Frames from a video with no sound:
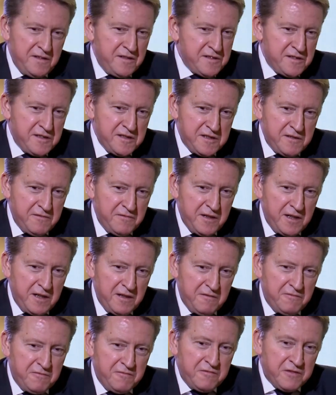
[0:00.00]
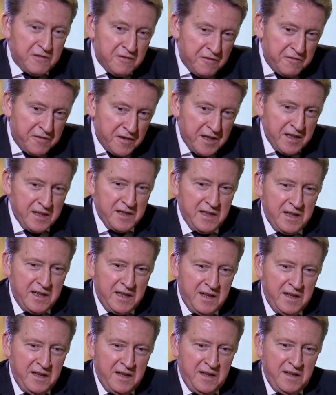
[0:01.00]
this is a very
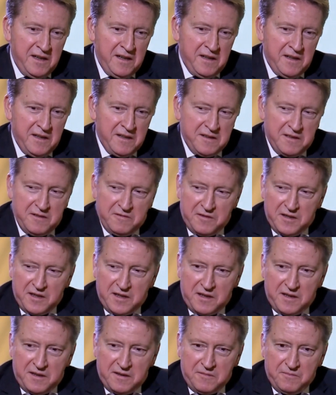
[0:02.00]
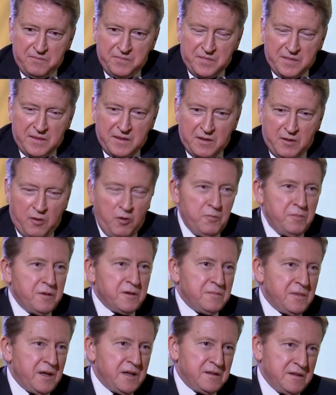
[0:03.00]
friendly and a very mm,
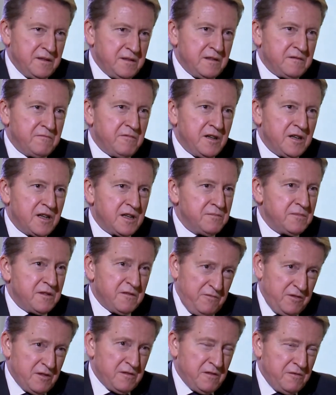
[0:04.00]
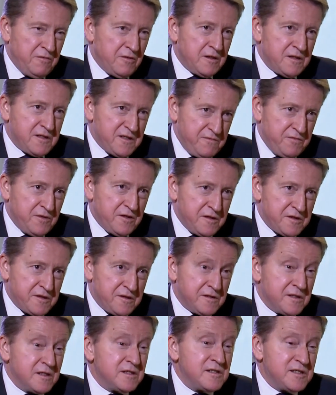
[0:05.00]
open-minded environment for, for us, for
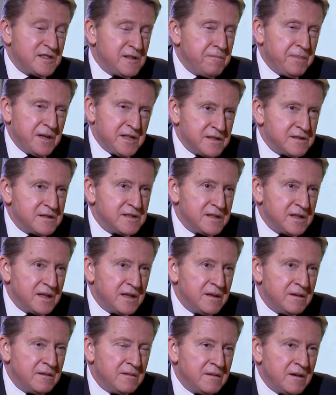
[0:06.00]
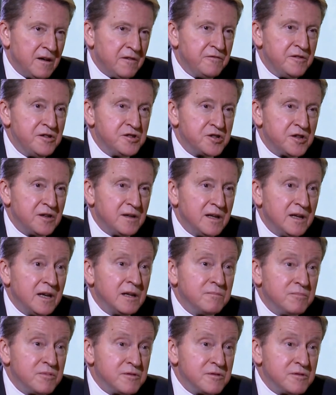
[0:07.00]
Russians. And it's a pleasant stay, officially and